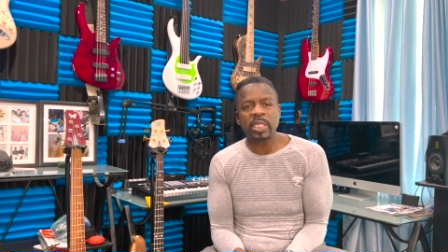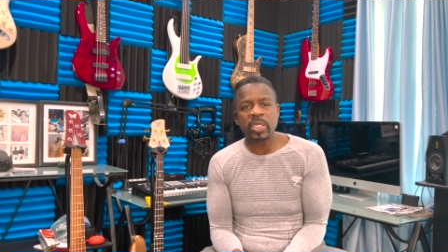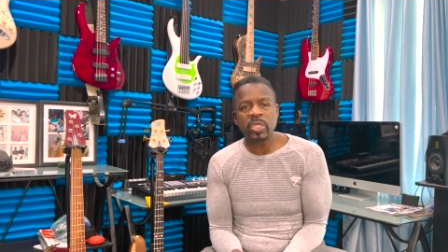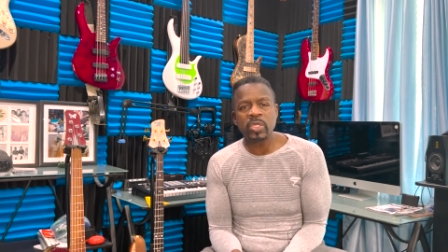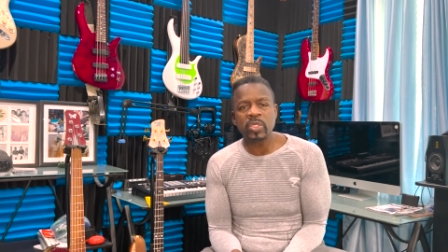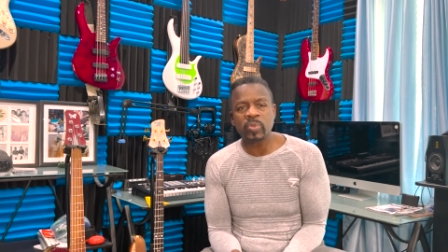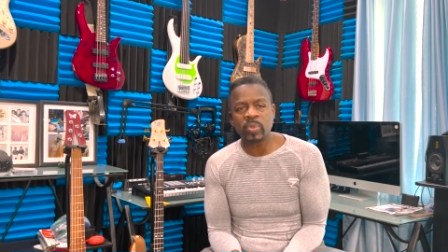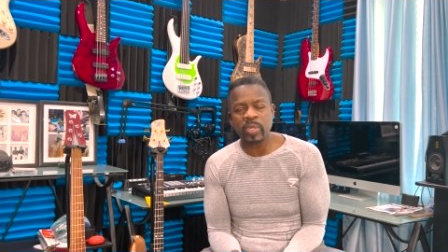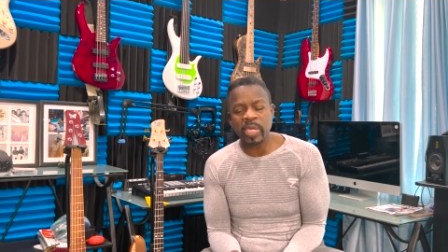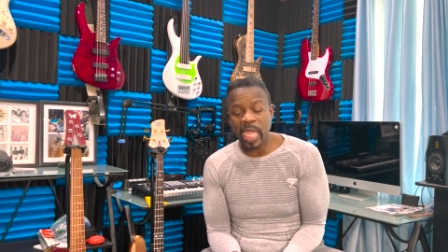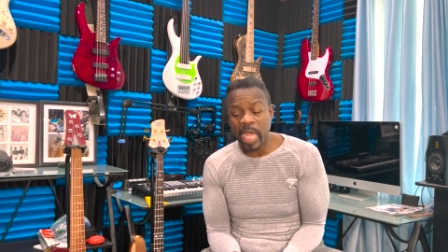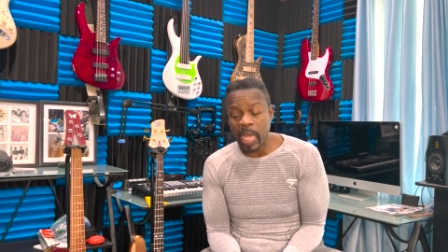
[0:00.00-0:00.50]

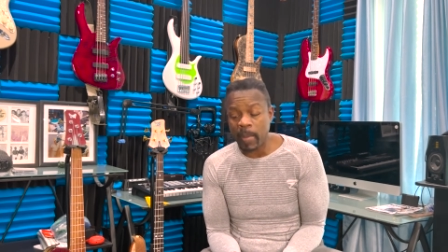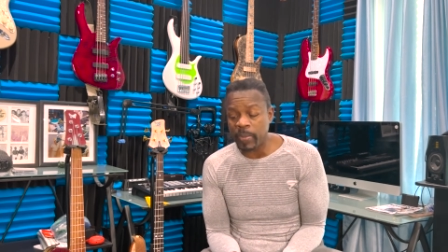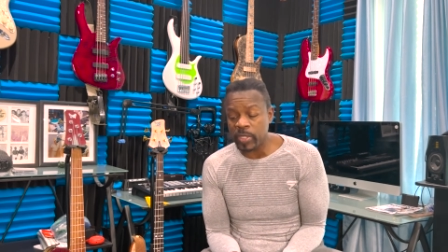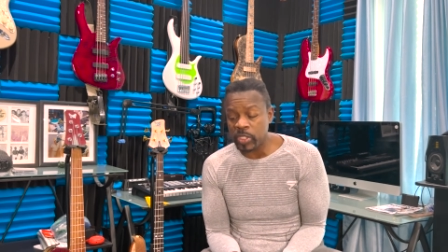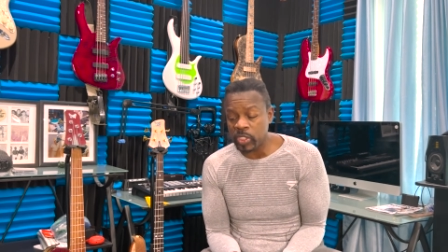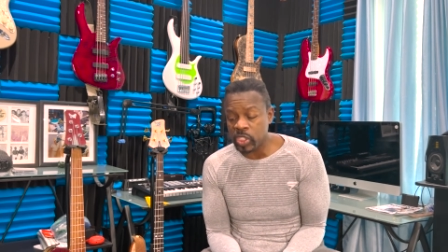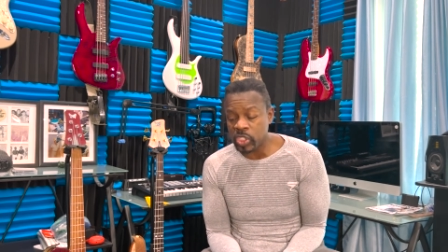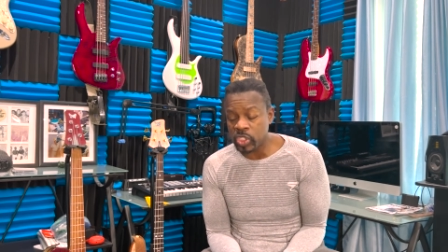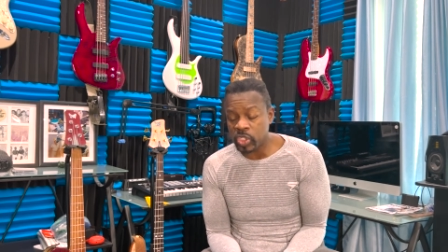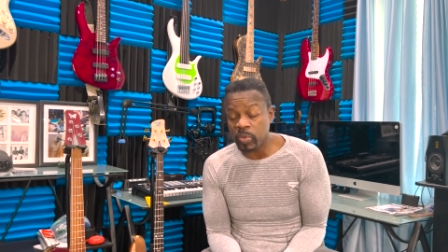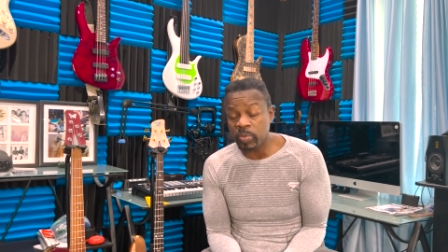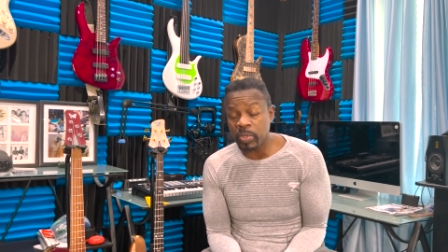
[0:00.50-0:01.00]
here's what
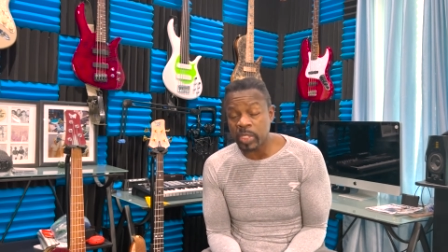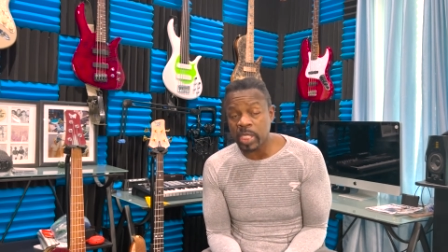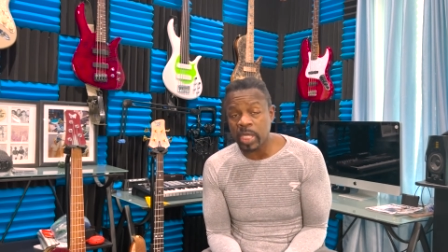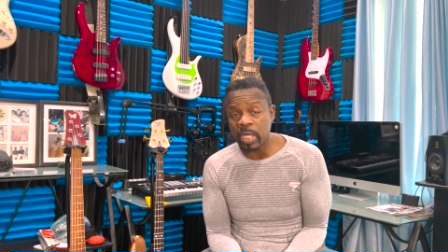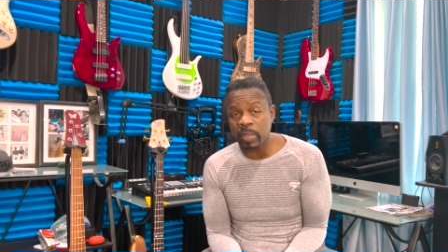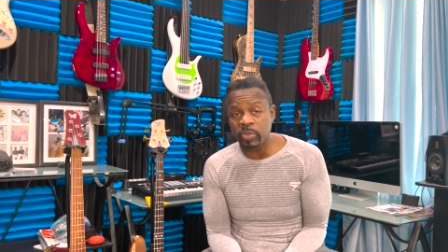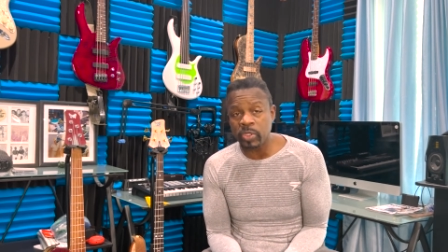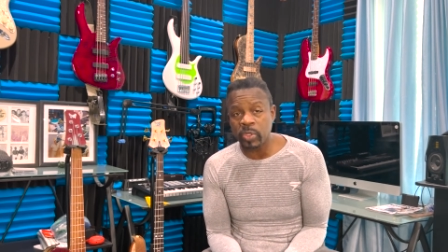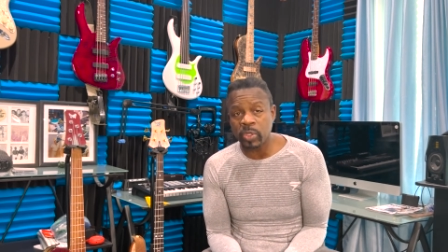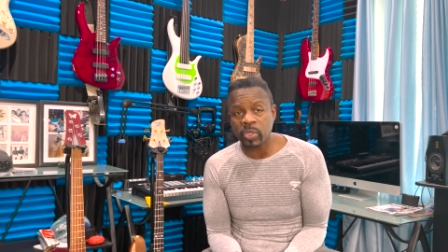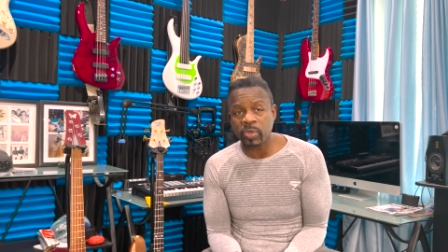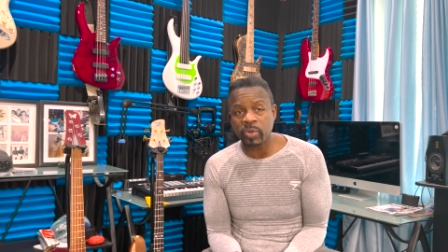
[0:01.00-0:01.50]
happens is you
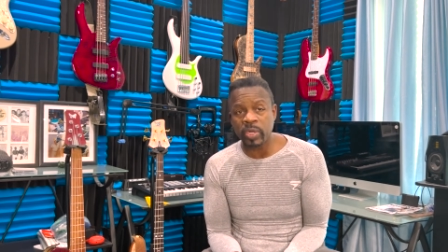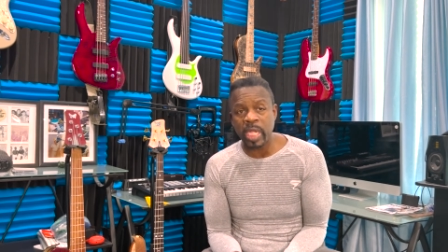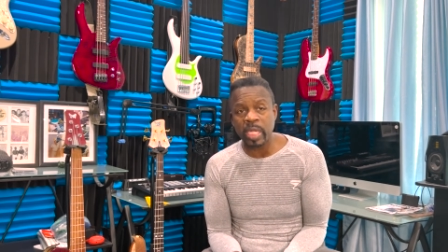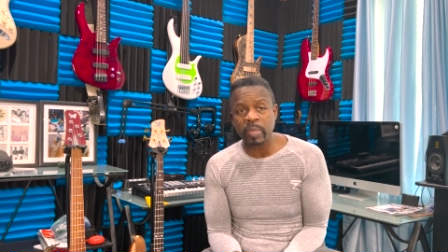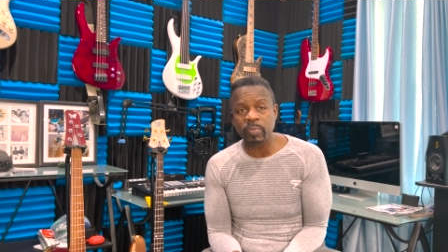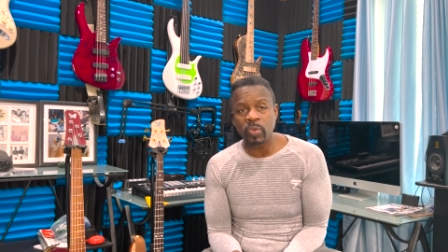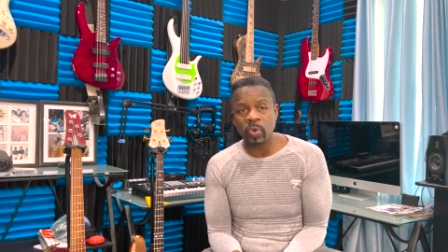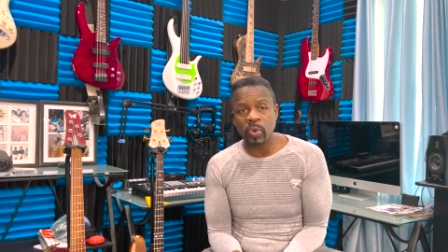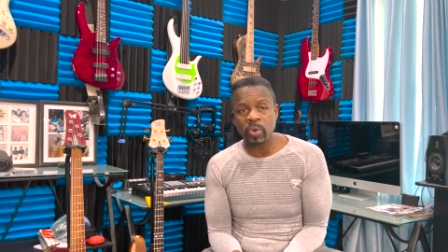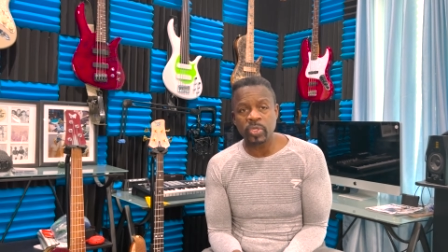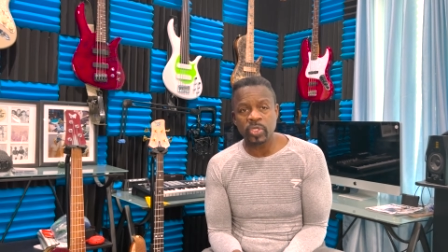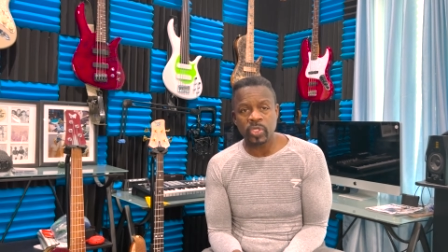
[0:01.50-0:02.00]
become you create
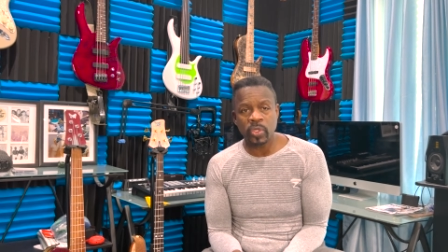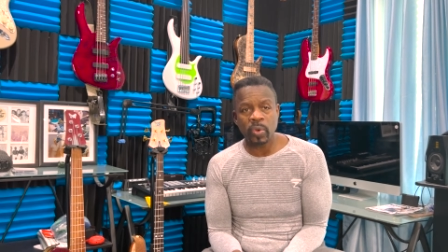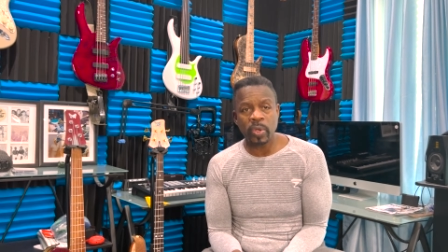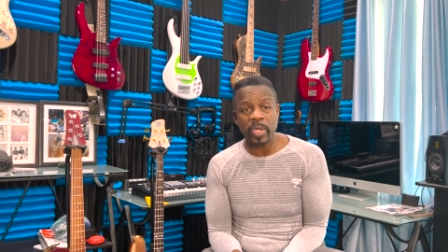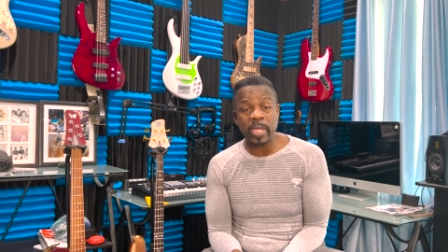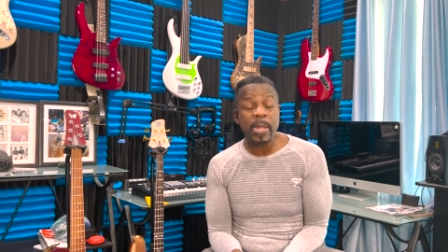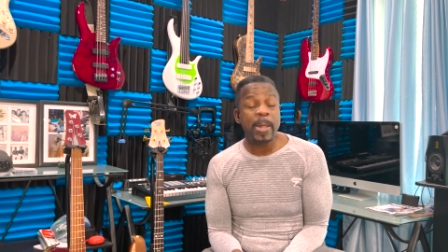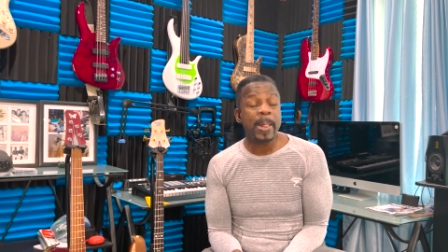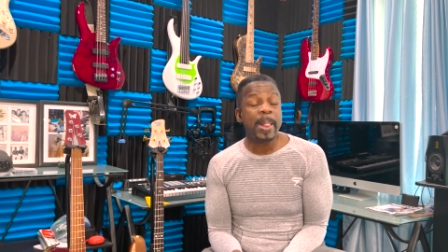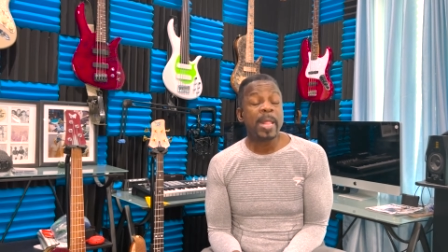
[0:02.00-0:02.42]
more joy.